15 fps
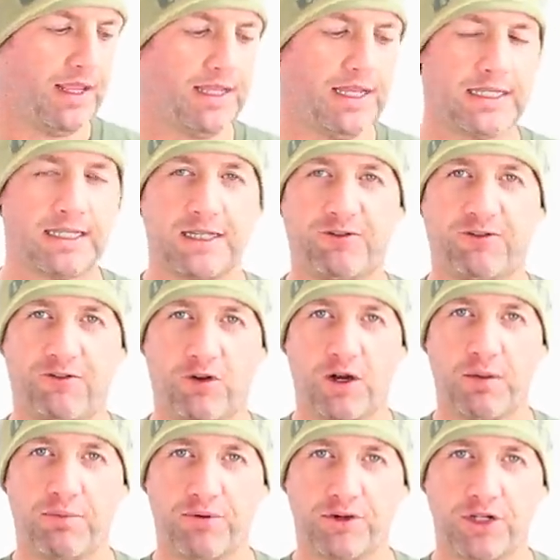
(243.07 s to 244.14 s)
This is
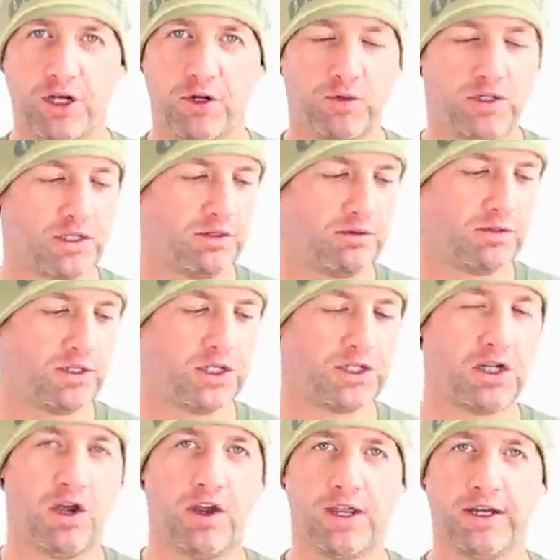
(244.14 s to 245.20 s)
fully produced,
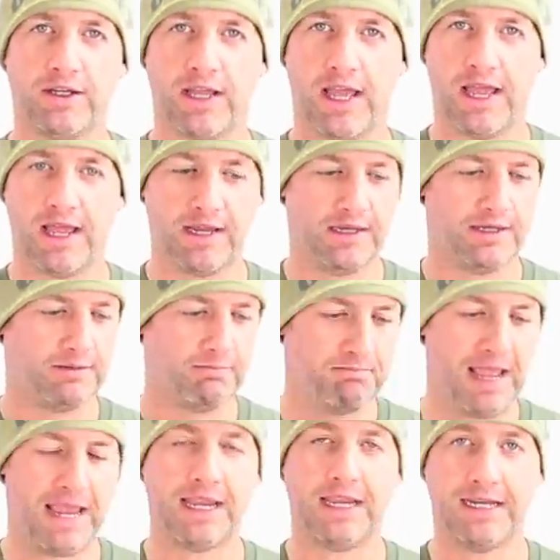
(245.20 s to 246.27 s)
designed, and
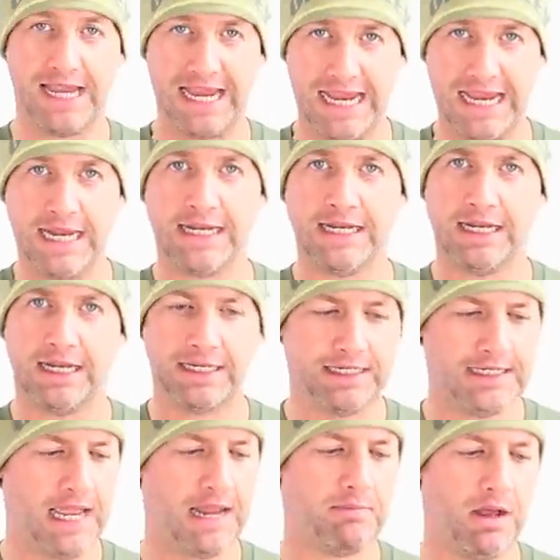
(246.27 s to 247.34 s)
made in
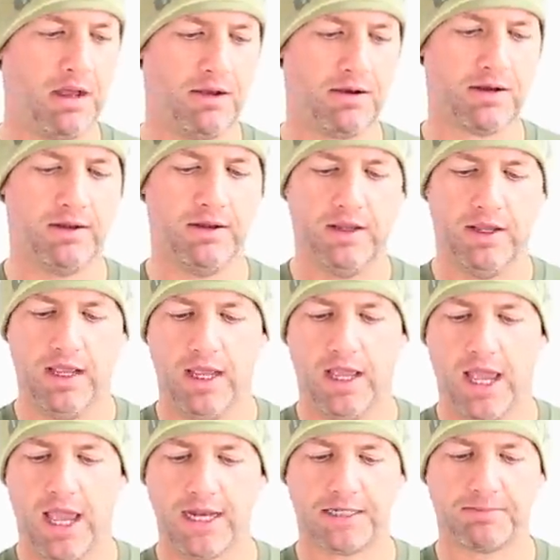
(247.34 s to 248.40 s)
Denmark.
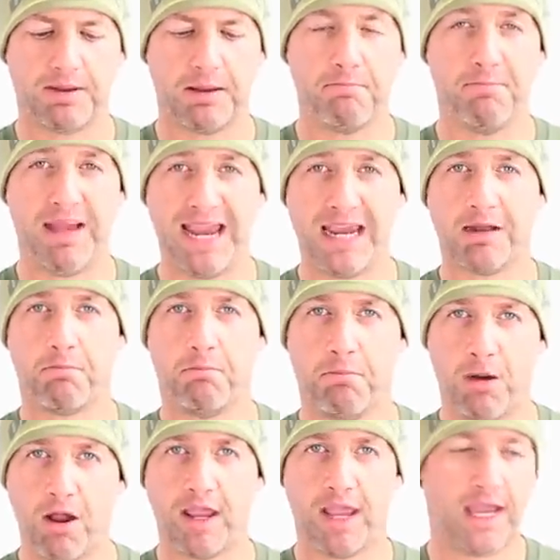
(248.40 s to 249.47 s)
And it's been made
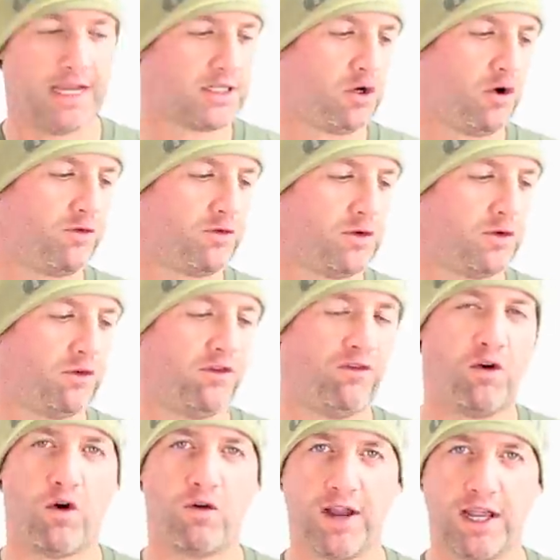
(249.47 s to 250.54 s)
by airsofters
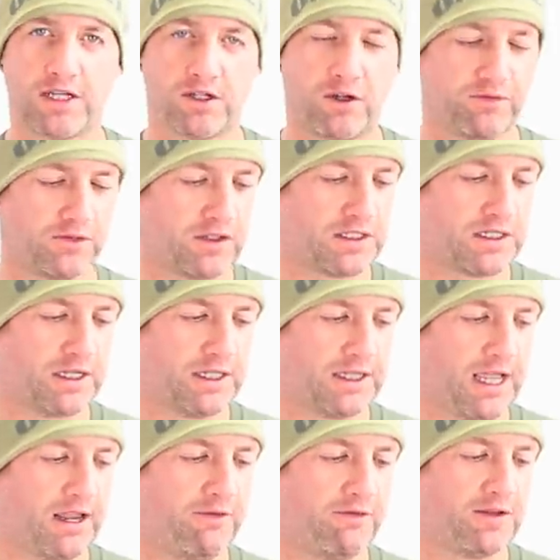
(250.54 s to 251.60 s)
for airsofters.
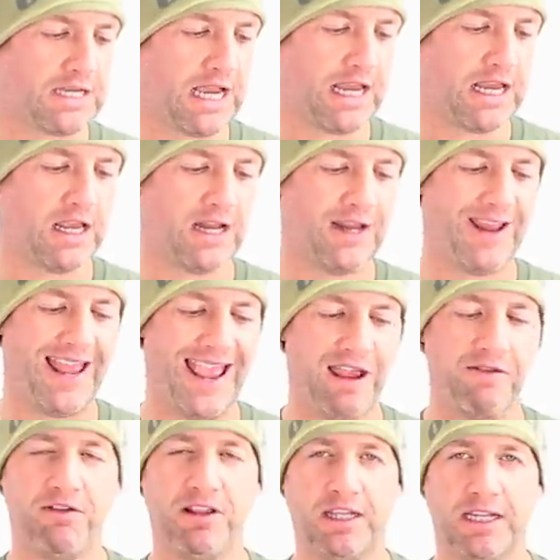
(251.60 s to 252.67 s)
They've taken
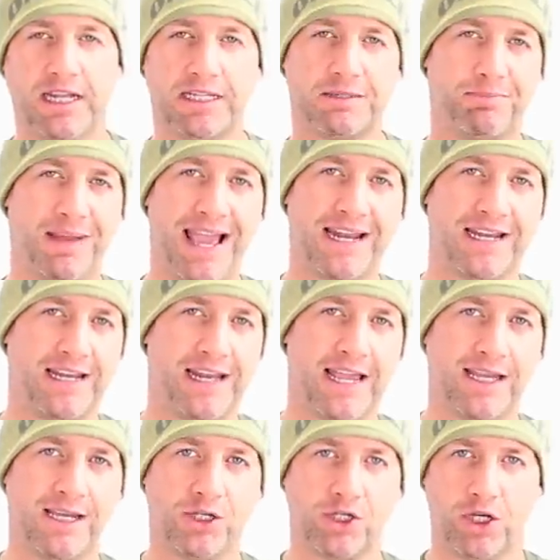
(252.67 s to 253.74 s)
everything that's bad in
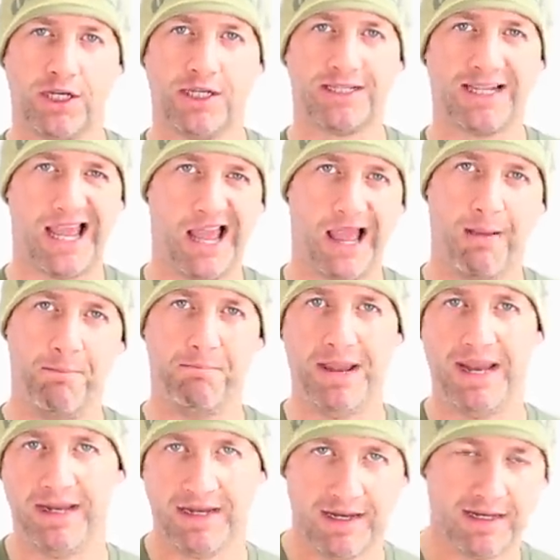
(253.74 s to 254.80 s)
AEGs and
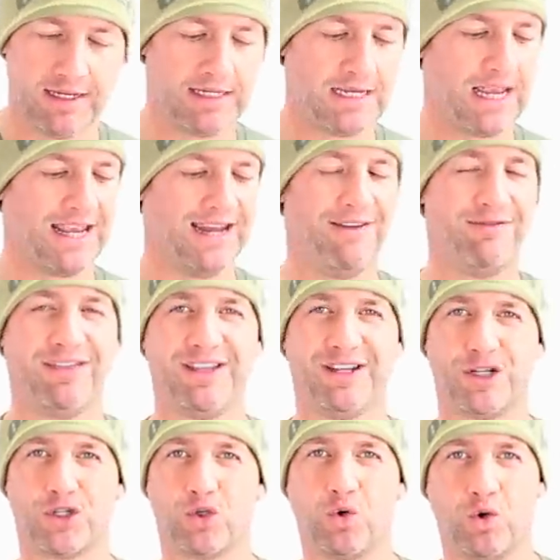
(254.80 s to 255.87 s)
binned it, taken everything
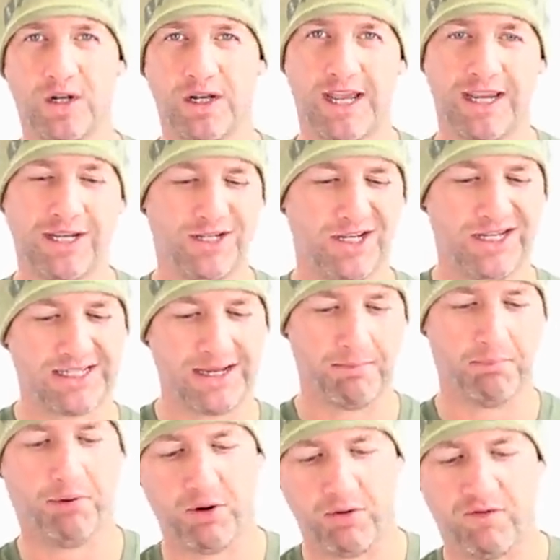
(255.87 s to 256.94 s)
that's good in AEGs
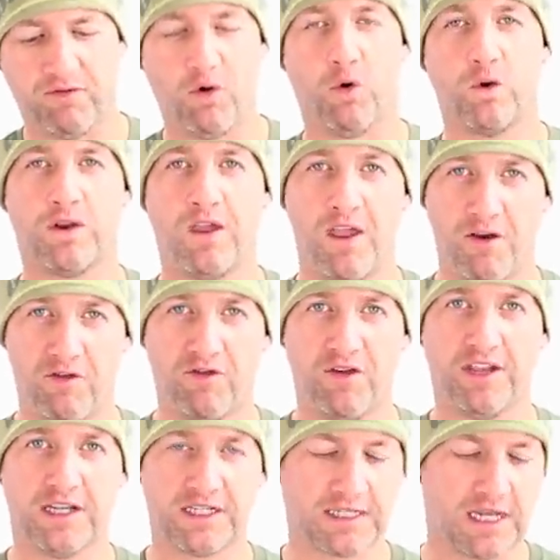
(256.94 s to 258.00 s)
and put it forward
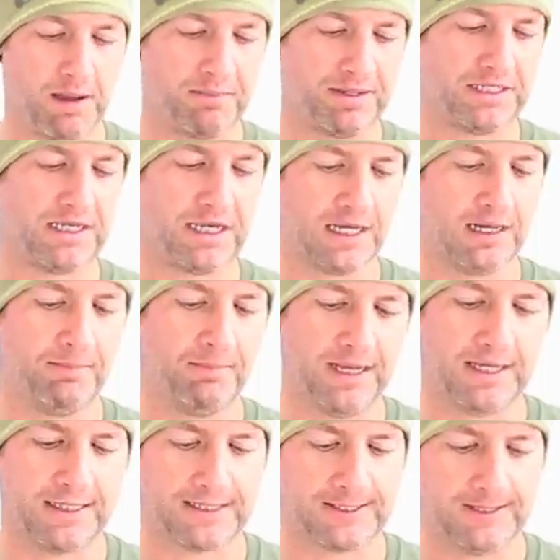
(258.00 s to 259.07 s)
for this particular
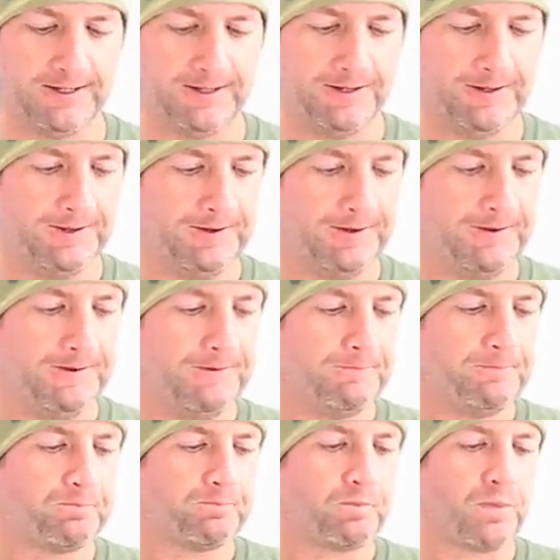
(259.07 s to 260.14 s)
piece.
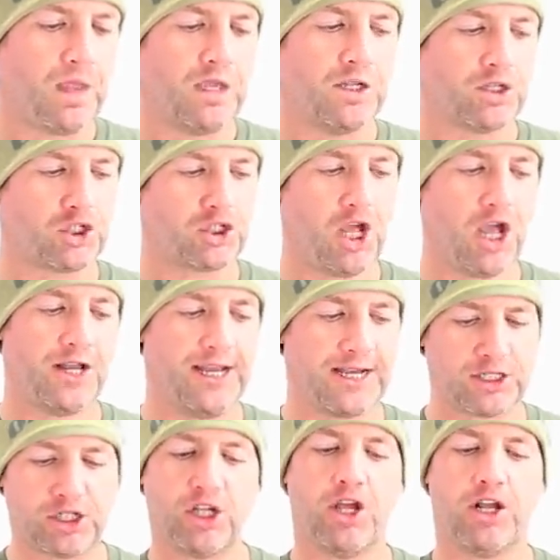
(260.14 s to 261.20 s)
Starting
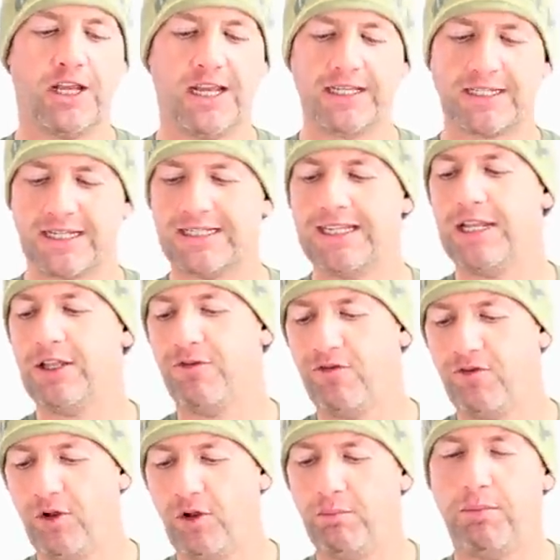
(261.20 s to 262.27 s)
externally, as I said, the
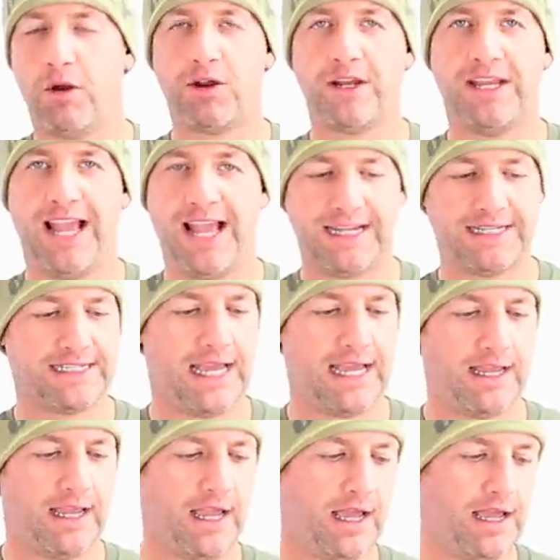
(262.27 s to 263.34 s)
full body has
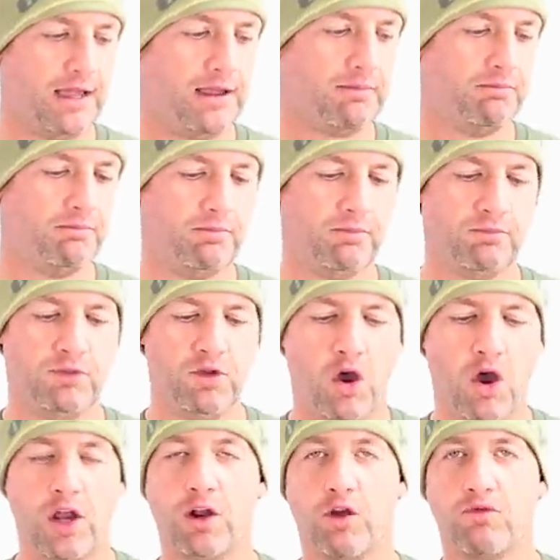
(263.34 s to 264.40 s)
that
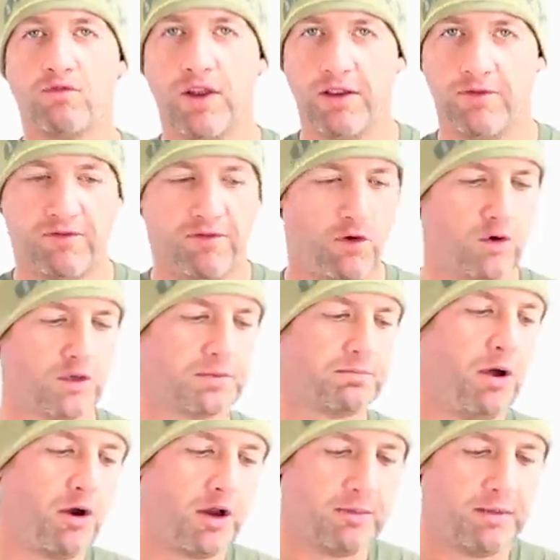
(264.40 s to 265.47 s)
nylon reinforced
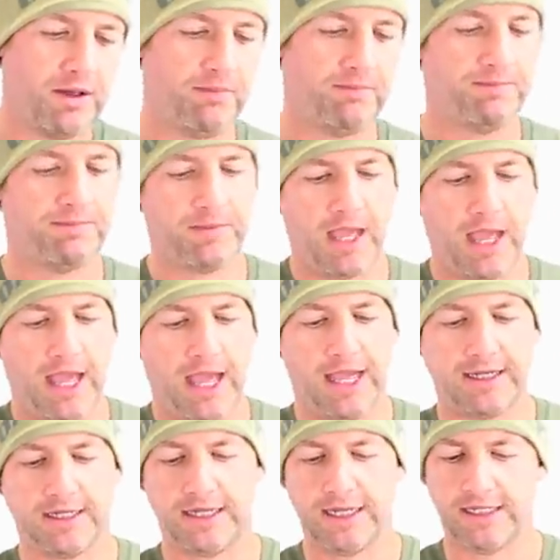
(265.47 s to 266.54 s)
polymer,
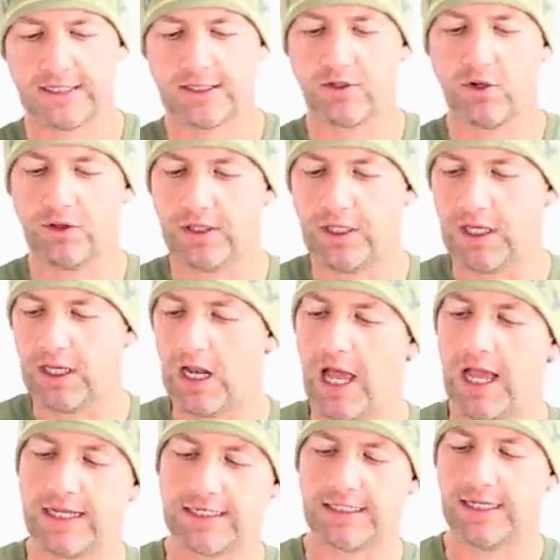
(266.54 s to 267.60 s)
and it's got the
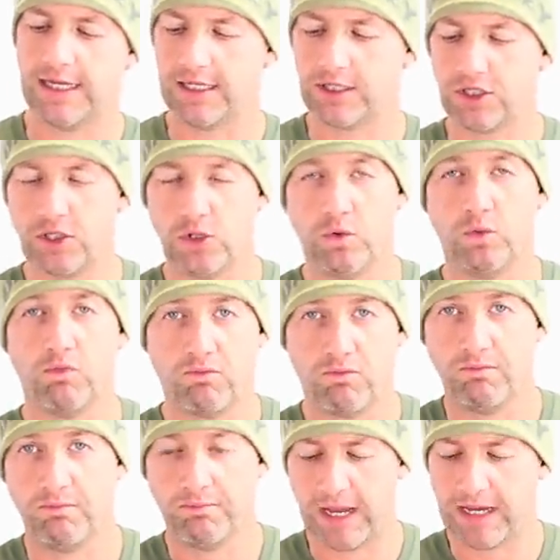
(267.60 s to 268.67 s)
glass in it to
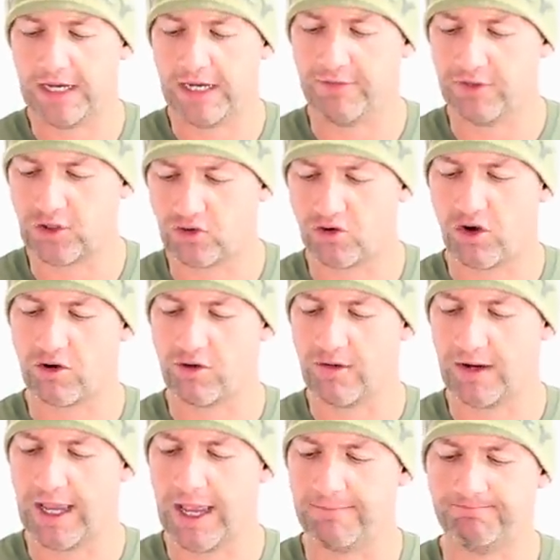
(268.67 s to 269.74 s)
make it even
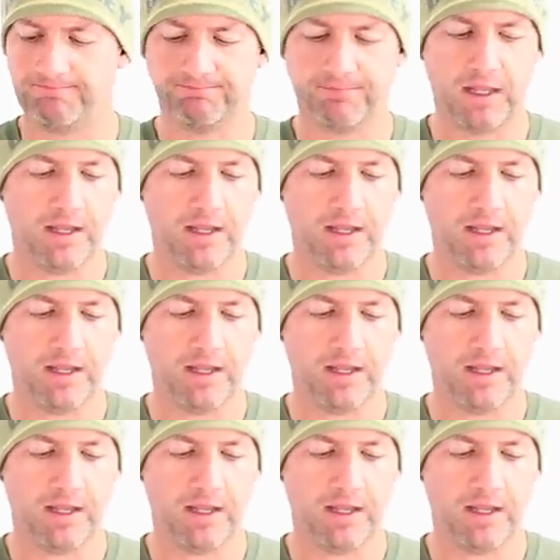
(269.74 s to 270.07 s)
stronger again.